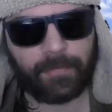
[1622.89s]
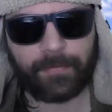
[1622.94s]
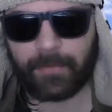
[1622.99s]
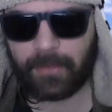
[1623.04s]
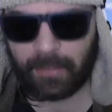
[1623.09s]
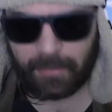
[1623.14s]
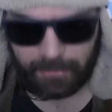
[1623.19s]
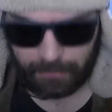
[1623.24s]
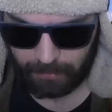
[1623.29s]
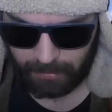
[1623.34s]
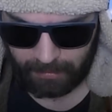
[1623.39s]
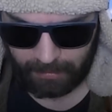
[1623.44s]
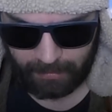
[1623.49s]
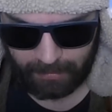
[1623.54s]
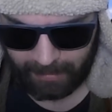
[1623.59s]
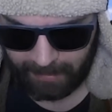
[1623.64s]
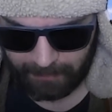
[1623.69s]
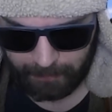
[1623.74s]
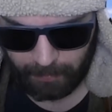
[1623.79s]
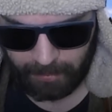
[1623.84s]
refer to a
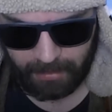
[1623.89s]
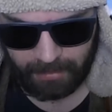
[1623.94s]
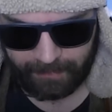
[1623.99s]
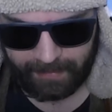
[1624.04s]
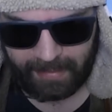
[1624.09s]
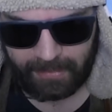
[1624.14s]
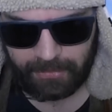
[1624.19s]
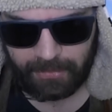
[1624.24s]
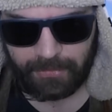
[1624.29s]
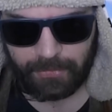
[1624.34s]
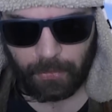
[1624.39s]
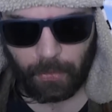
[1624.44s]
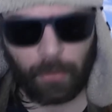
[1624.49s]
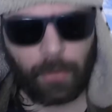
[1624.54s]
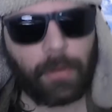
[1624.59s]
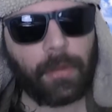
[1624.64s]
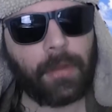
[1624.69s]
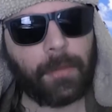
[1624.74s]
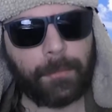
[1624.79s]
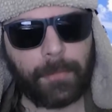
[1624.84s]
network of agents
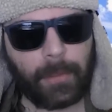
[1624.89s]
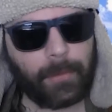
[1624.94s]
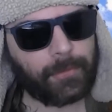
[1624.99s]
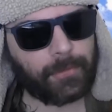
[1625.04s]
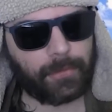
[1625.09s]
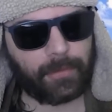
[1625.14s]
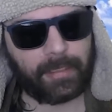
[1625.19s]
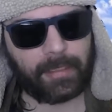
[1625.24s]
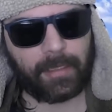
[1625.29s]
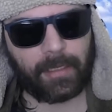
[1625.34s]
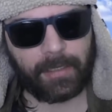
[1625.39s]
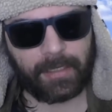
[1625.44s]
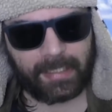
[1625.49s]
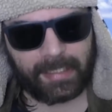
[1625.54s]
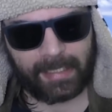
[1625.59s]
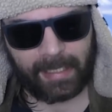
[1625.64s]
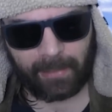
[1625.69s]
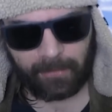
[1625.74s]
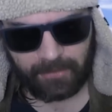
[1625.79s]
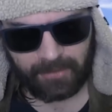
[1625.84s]
all mutually
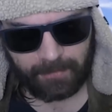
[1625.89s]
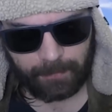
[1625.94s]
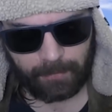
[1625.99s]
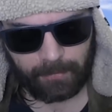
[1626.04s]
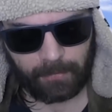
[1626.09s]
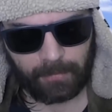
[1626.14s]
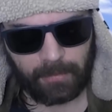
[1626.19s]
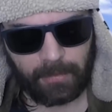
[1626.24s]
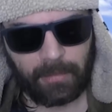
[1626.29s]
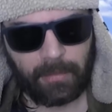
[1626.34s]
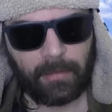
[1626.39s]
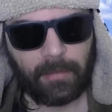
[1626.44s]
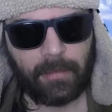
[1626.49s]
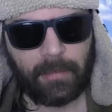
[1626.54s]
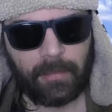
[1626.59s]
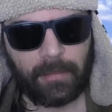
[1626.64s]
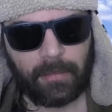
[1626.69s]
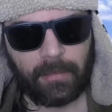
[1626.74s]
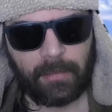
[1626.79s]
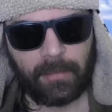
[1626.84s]
unaccountable.
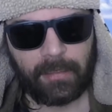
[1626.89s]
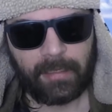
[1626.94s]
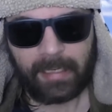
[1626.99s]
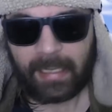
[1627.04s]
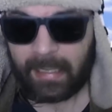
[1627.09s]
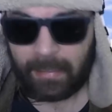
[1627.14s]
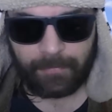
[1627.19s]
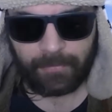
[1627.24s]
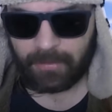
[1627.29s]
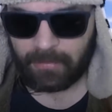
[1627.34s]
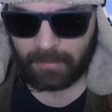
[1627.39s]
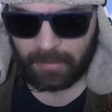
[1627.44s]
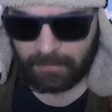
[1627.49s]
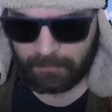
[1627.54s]
Even